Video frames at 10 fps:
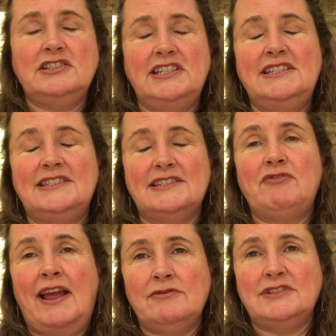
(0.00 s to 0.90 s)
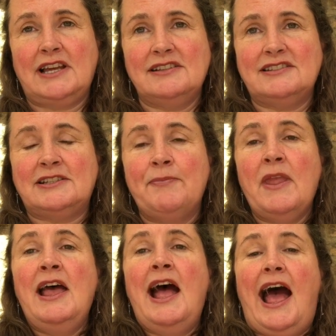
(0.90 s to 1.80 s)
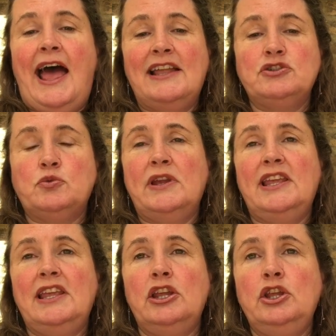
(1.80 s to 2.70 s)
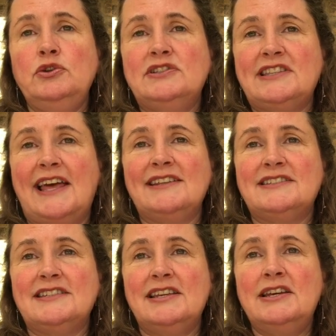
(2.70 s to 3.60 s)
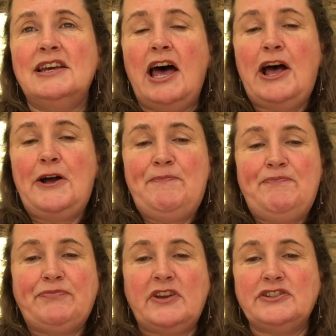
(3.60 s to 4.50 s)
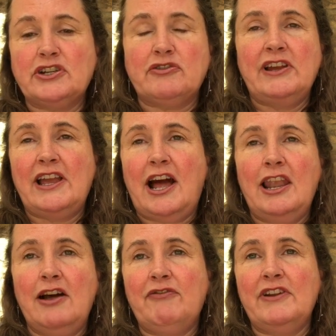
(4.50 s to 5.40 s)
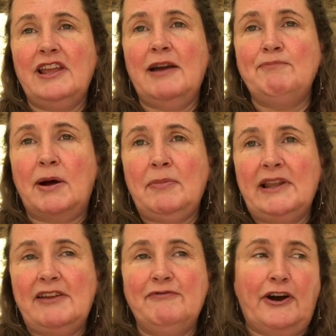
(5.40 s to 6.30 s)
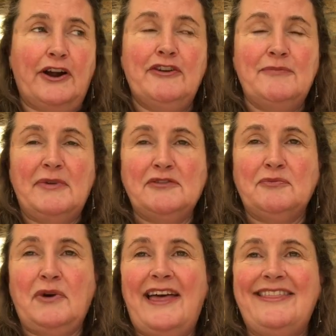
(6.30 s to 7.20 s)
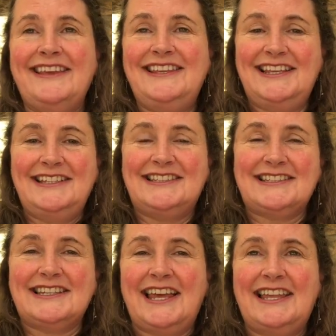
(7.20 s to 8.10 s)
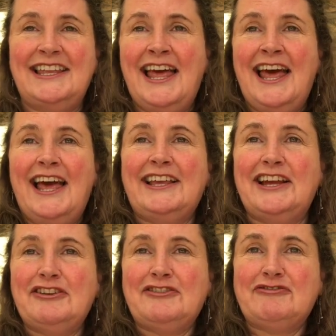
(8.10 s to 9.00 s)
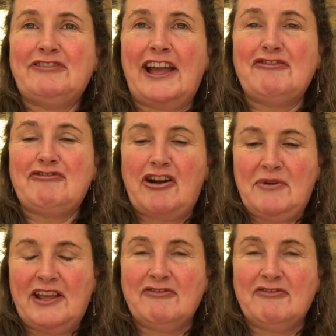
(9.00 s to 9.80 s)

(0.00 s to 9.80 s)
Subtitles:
yeasts around us, and we use that to create a lovely bubbly environment where the yeast can get growing